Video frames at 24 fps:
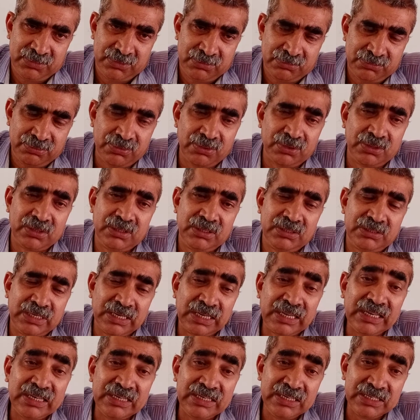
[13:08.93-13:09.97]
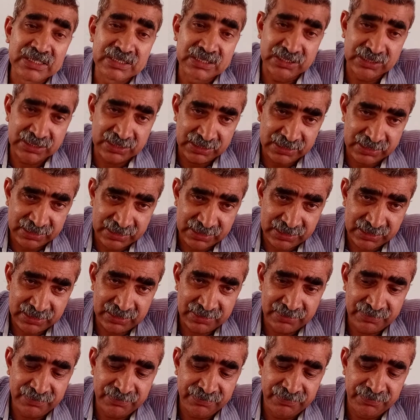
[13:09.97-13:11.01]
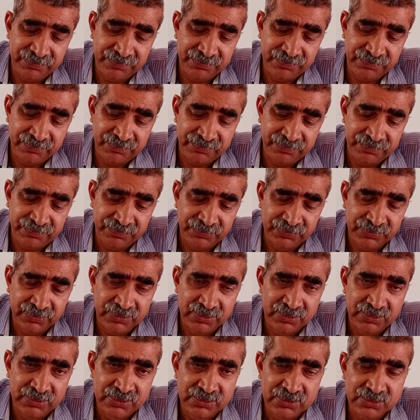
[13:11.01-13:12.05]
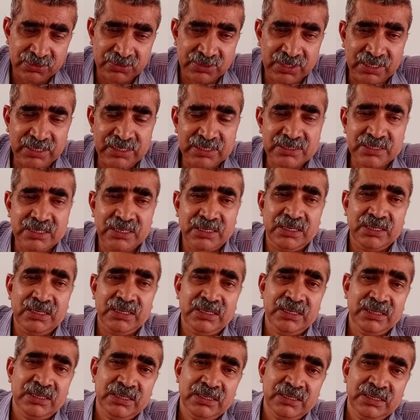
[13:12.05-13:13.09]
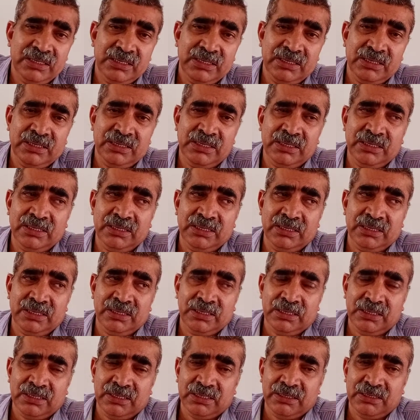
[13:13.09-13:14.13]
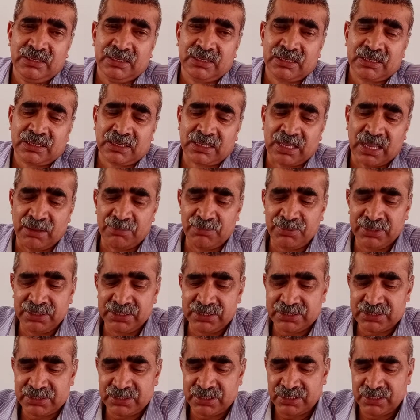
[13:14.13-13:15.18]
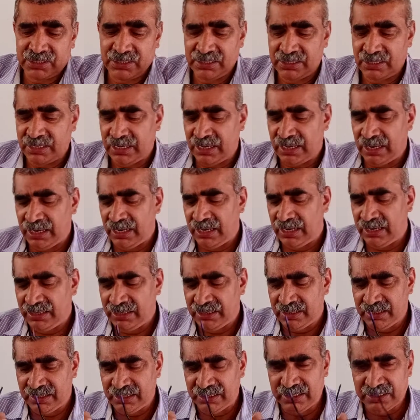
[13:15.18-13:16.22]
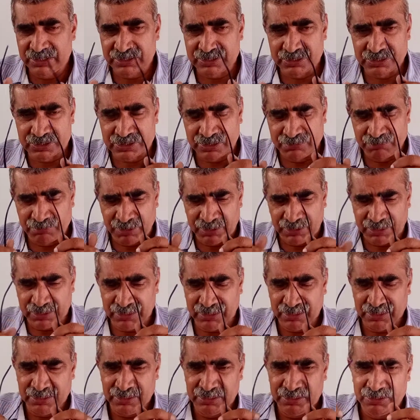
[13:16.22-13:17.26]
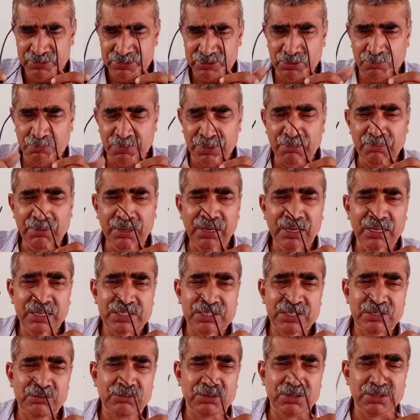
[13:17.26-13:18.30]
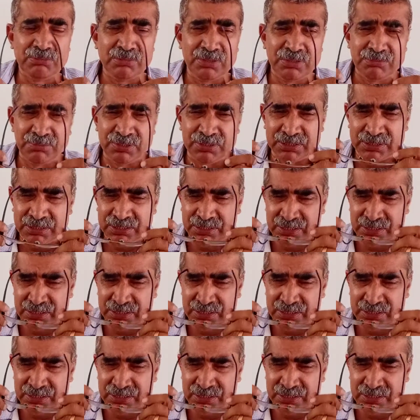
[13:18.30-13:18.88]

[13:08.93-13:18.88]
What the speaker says: for taking decisions. So that is a cabinet and decision making. So permanent executive members,